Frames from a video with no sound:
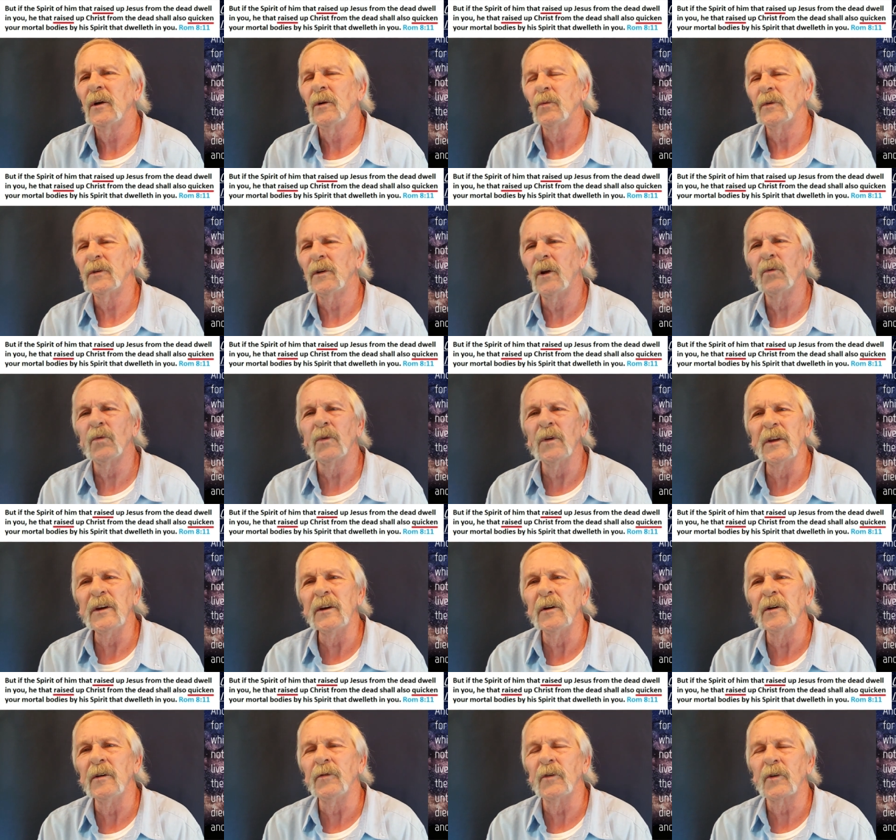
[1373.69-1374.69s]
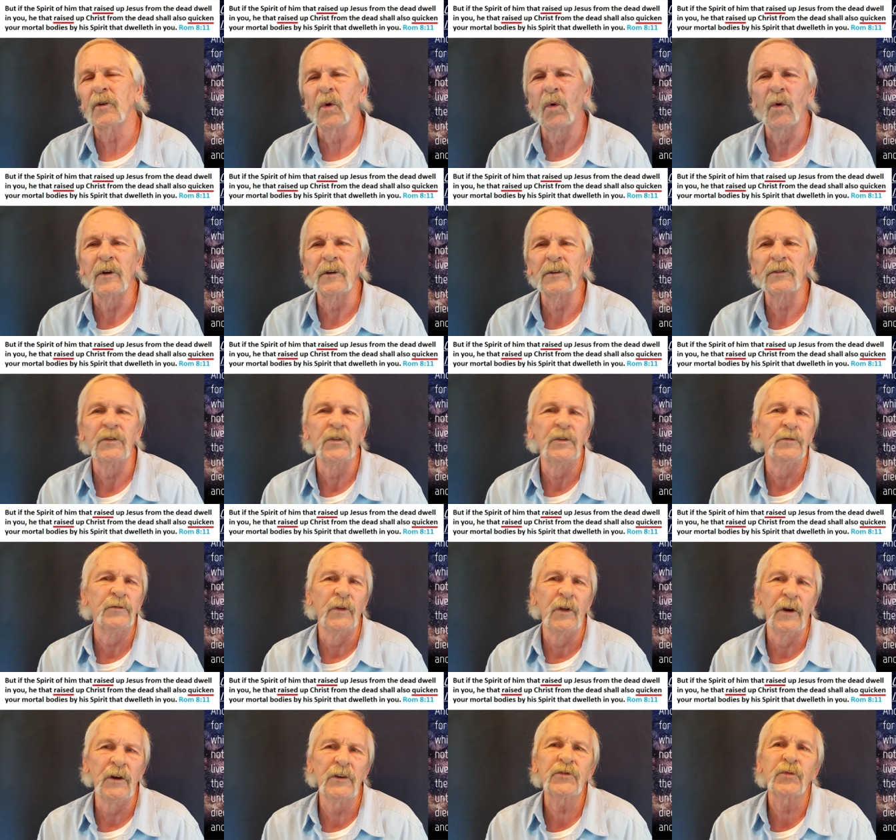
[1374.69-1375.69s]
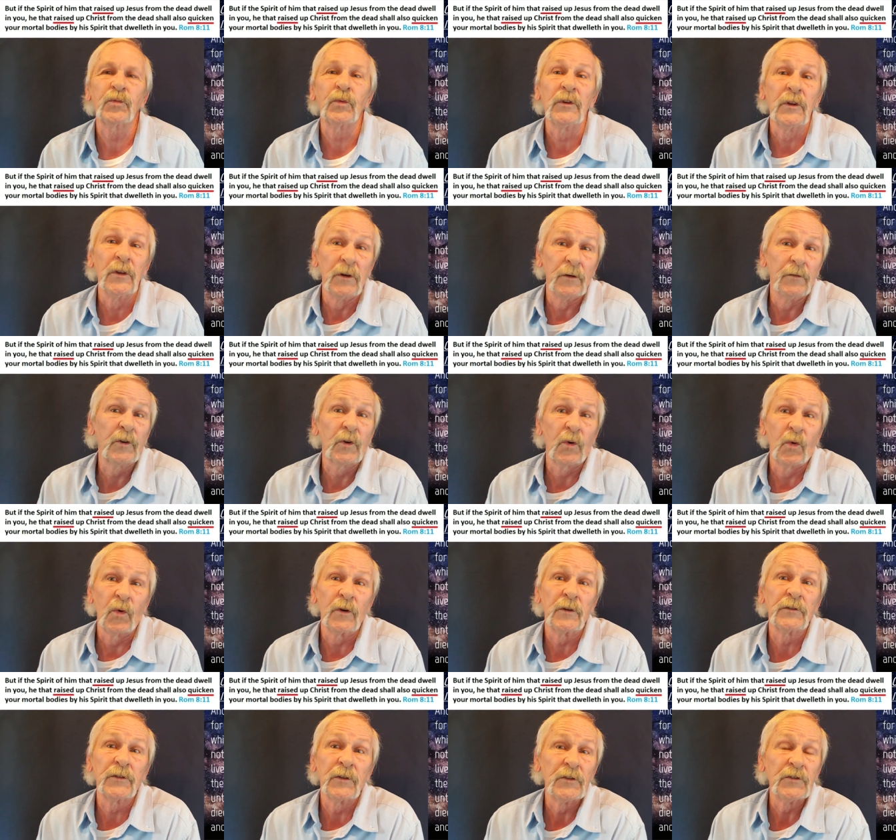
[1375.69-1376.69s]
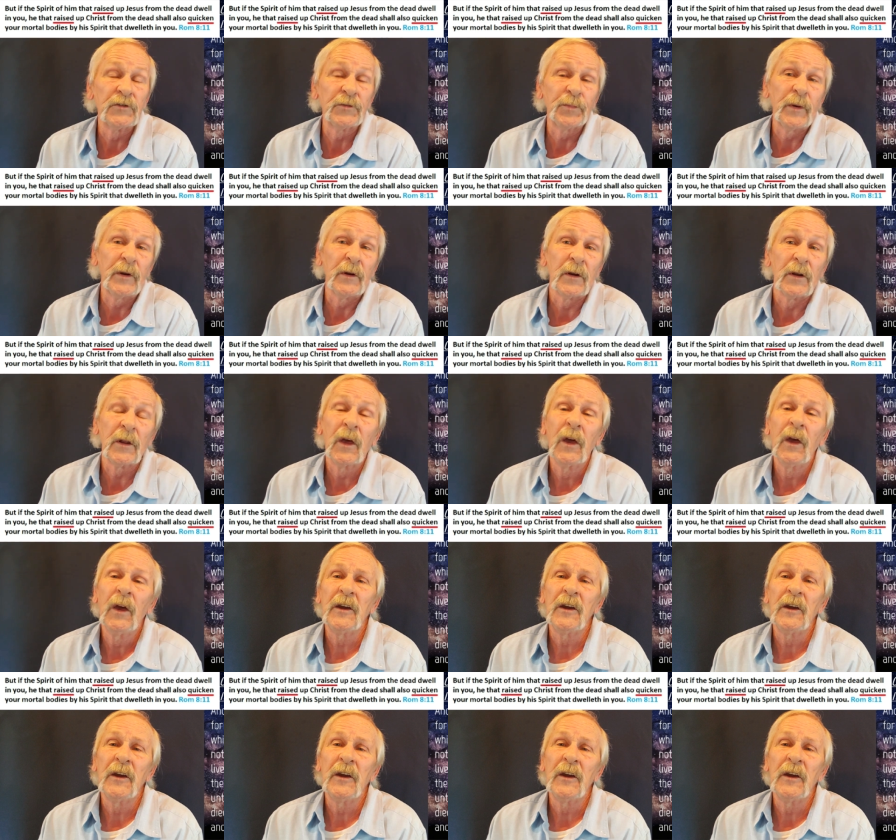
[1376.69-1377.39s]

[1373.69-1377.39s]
We don't live according to the flesh. We live according to the Spirit.